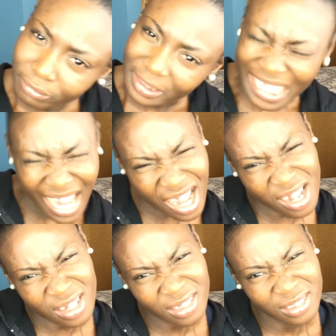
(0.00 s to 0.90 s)
Yeah?
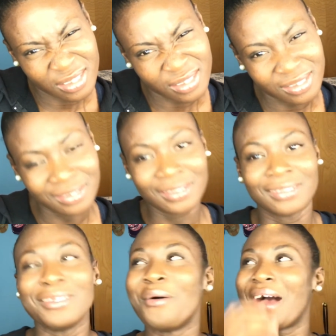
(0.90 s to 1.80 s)

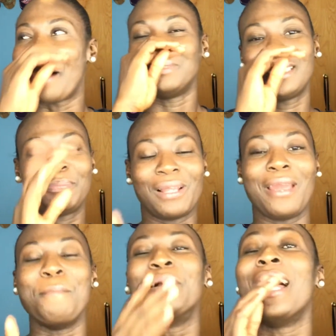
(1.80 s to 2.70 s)
No, I'm just
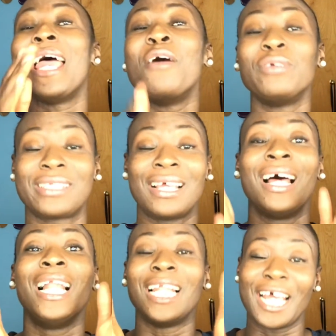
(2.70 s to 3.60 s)
playing, but it was
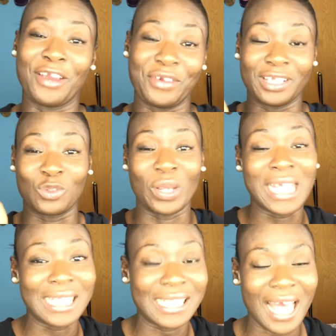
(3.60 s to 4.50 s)
hilarious when
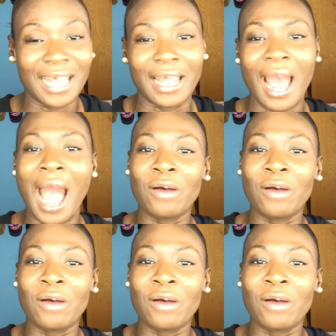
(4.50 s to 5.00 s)
he said that.